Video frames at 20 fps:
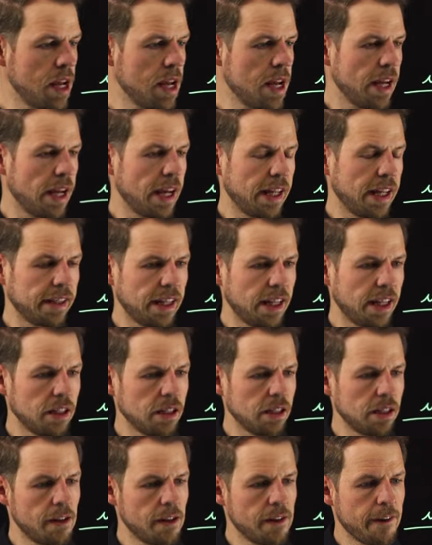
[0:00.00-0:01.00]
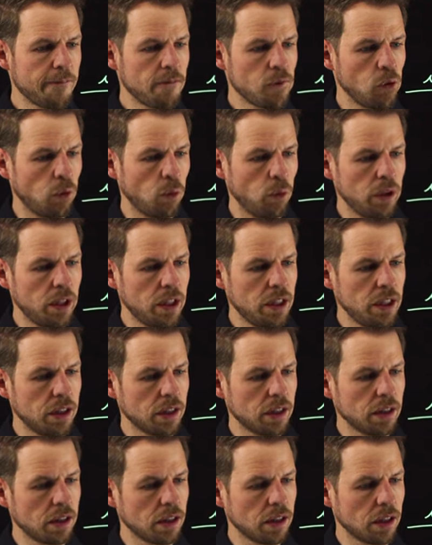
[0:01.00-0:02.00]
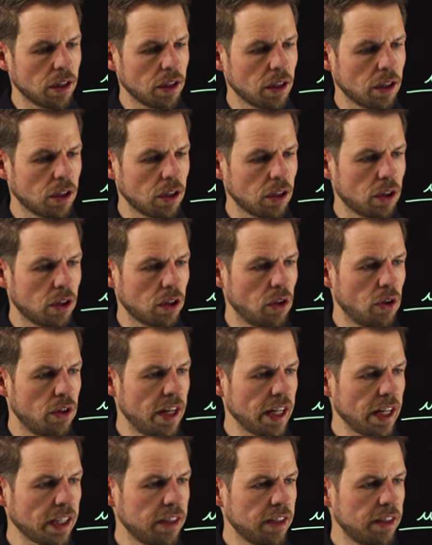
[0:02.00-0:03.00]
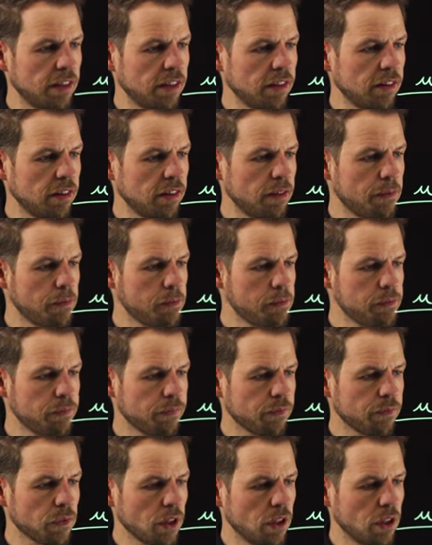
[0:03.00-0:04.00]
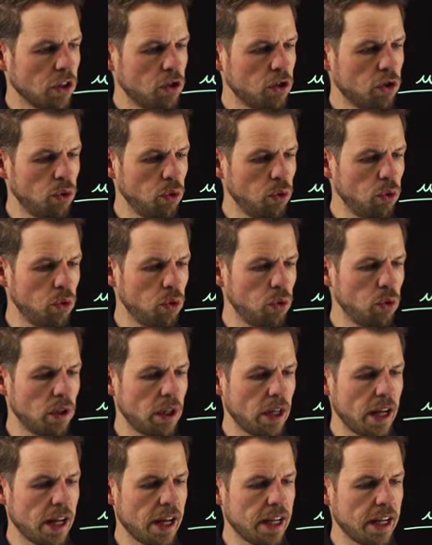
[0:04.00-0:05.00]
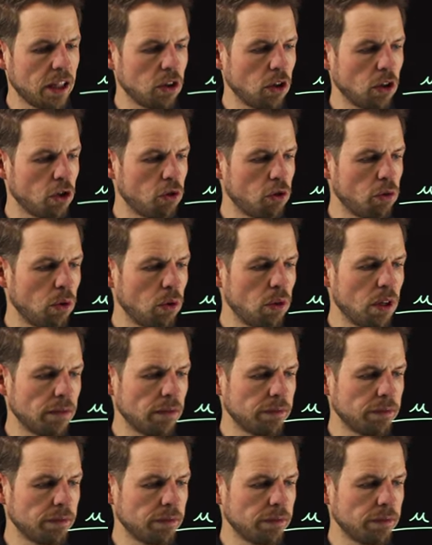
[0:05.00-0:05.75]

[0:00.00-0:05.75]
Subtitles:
And then we connect this to a controller.